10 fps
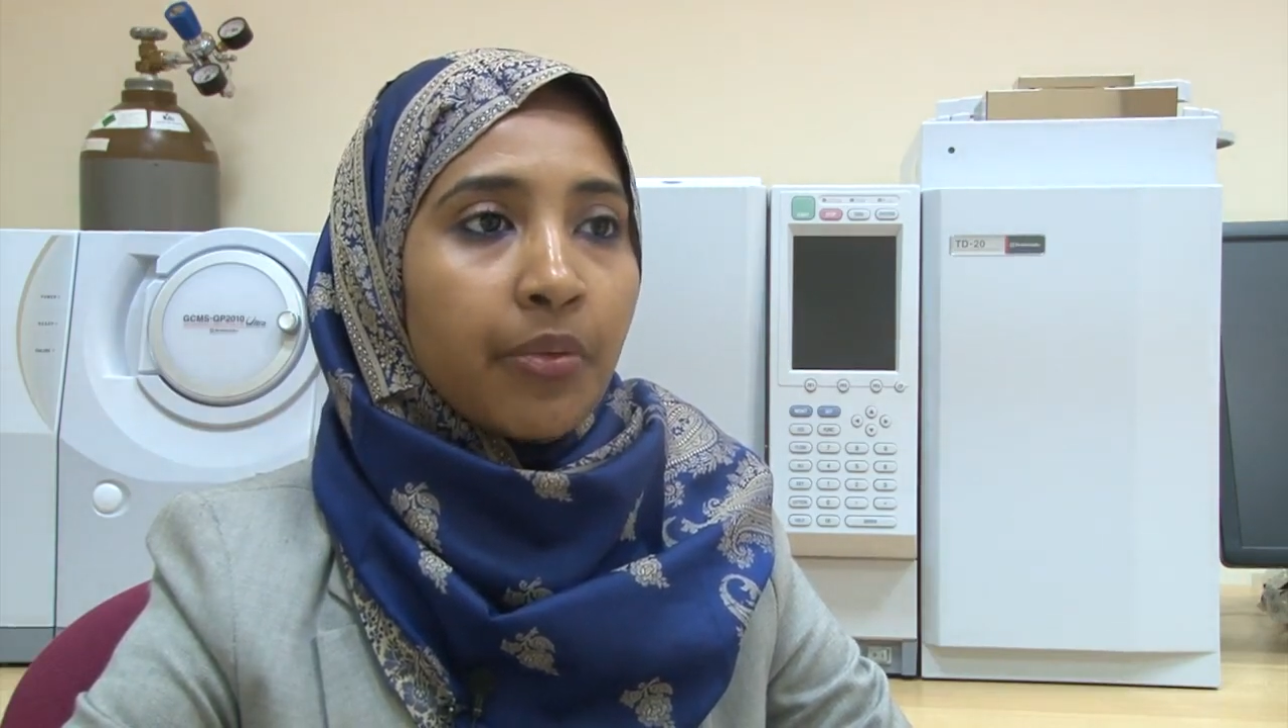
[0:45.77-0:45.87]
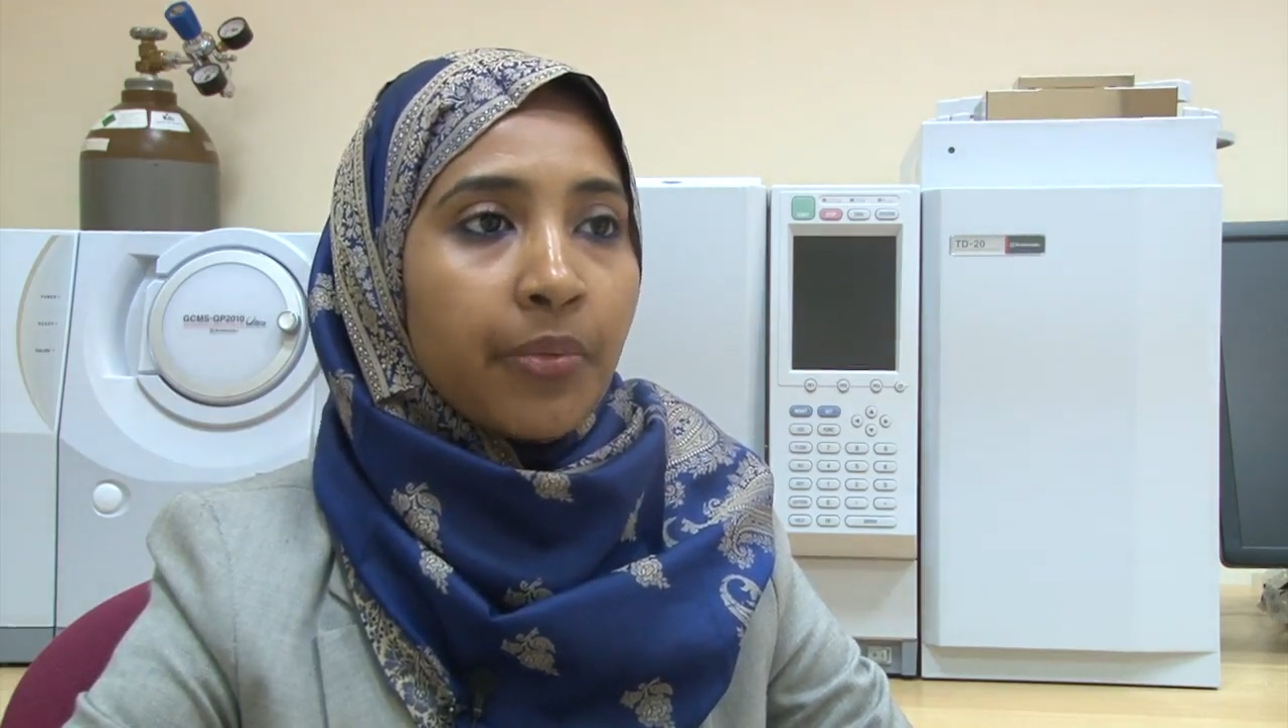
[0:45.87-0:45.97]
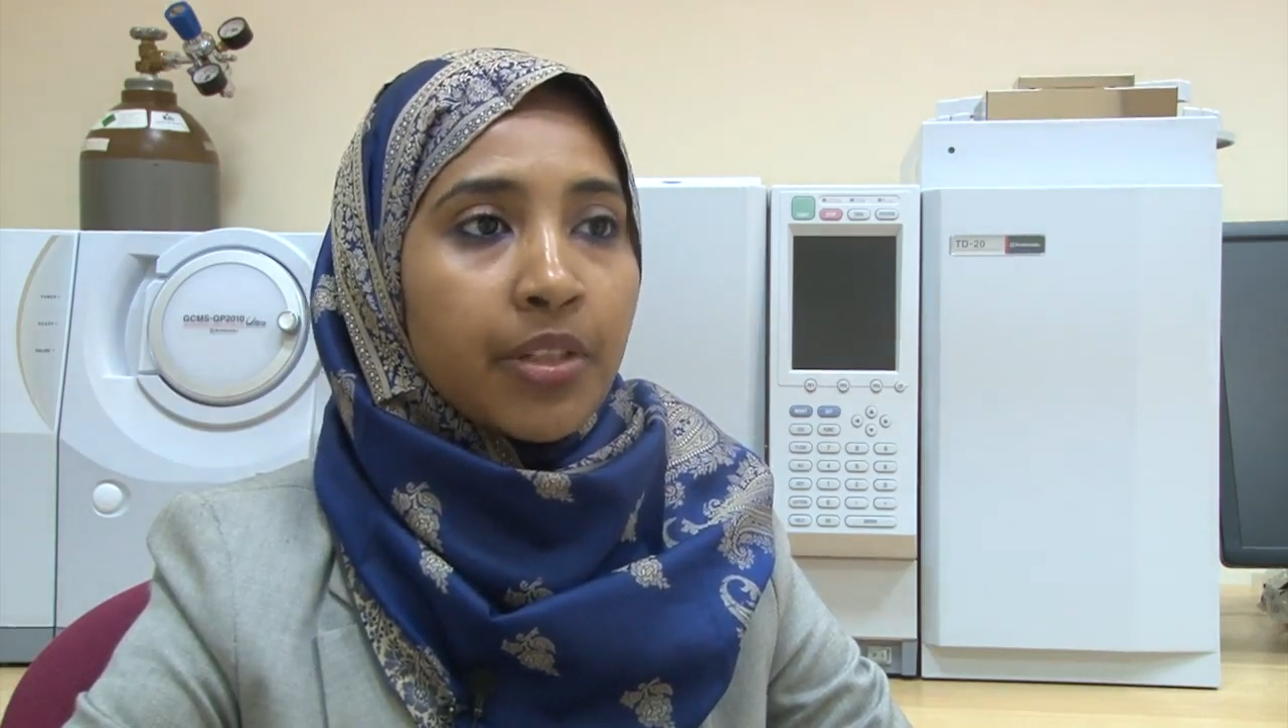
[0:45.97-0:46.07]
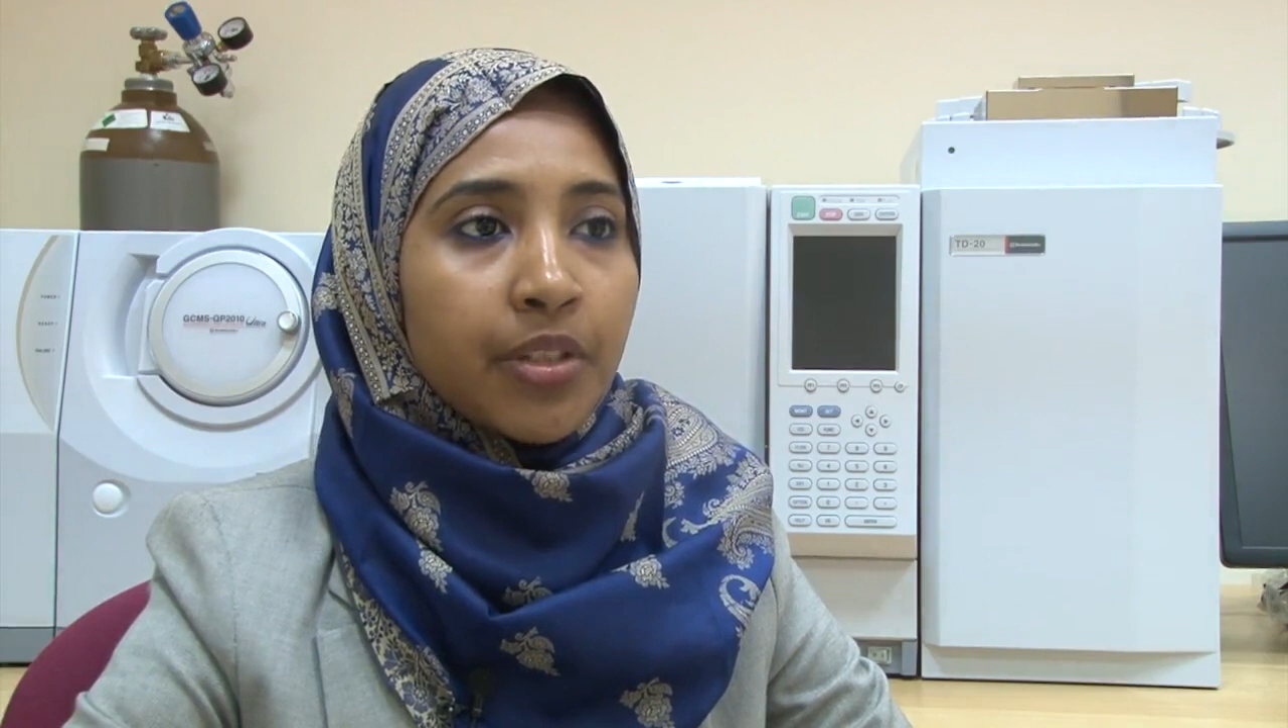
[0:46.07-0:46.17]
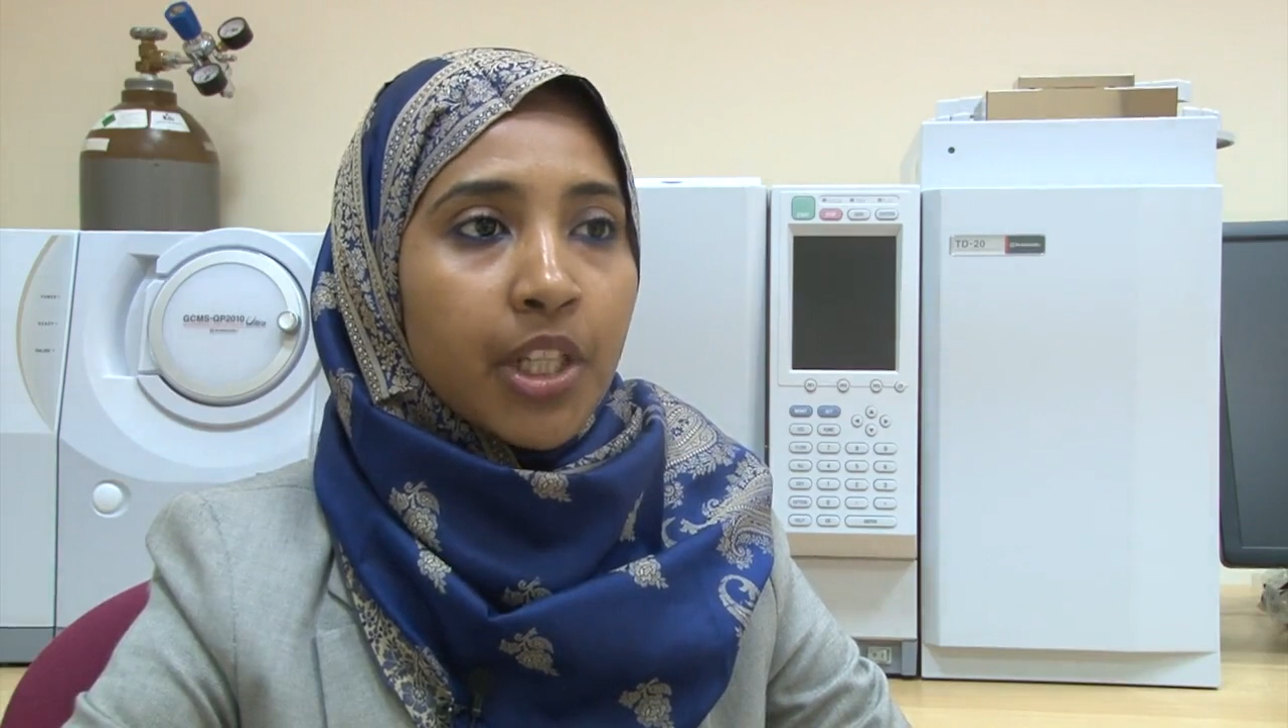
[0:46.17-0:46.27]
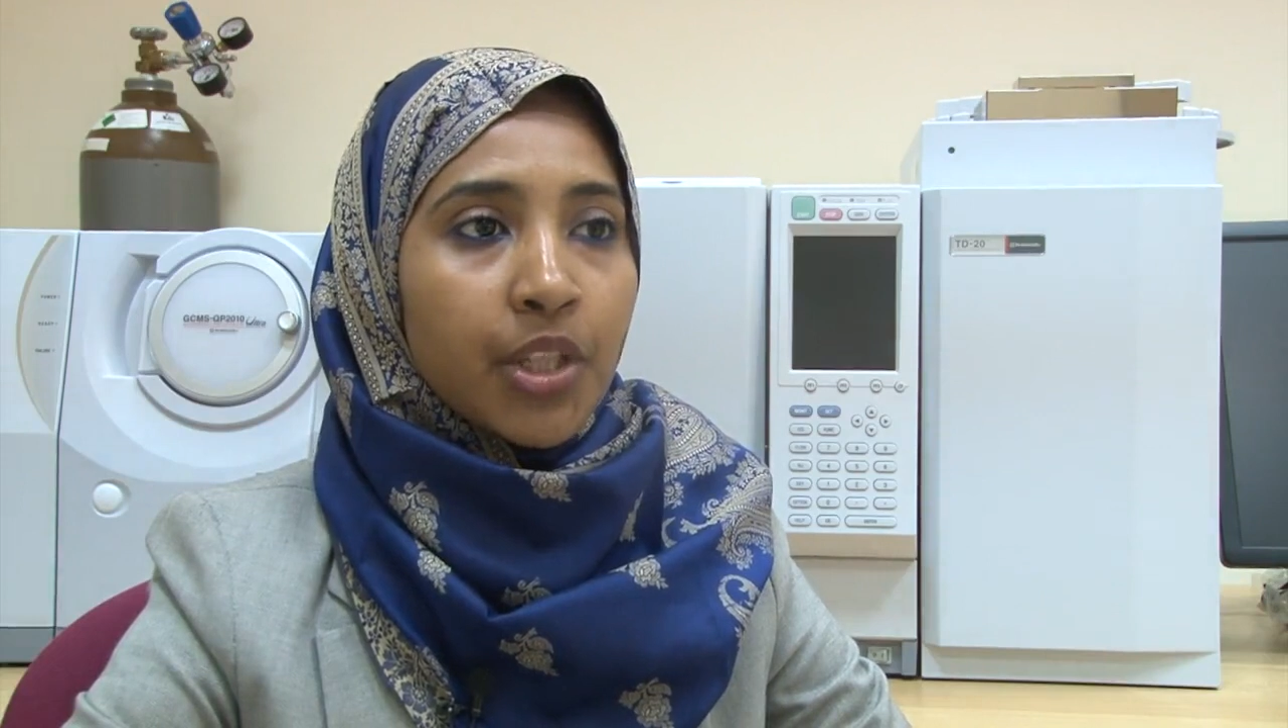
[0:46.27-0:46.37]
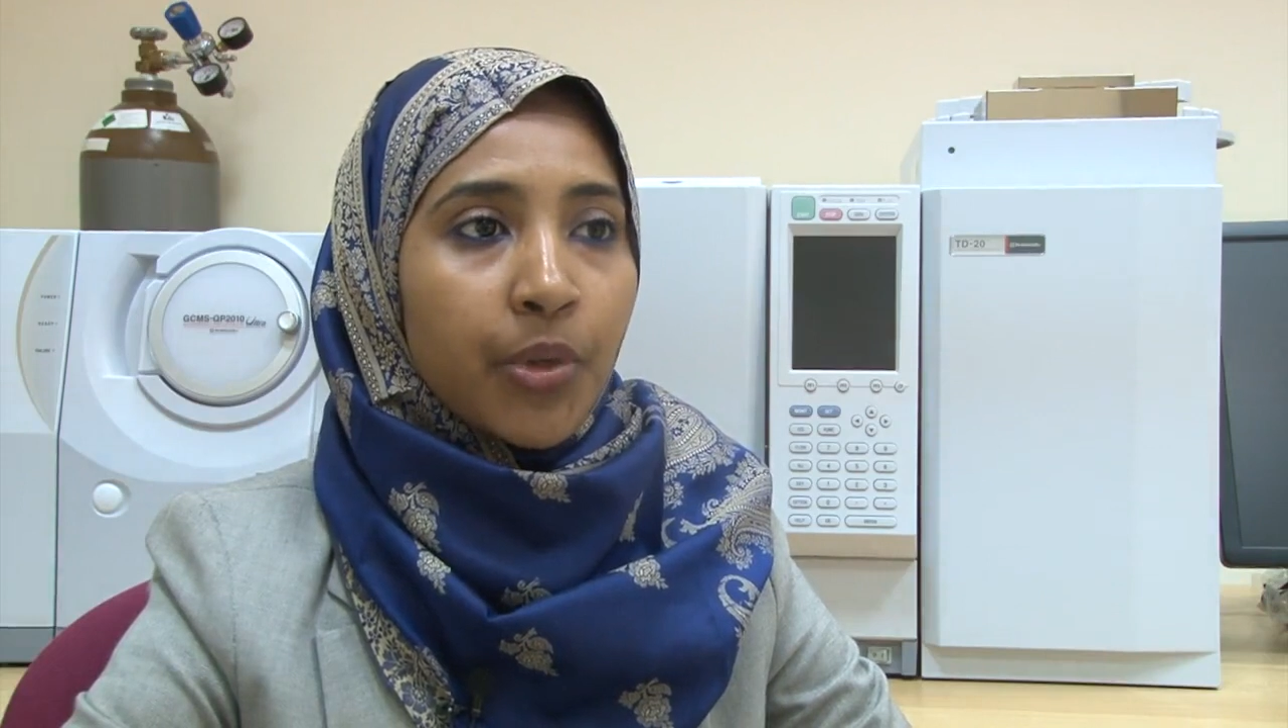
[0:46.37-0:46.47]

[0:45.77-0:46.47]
research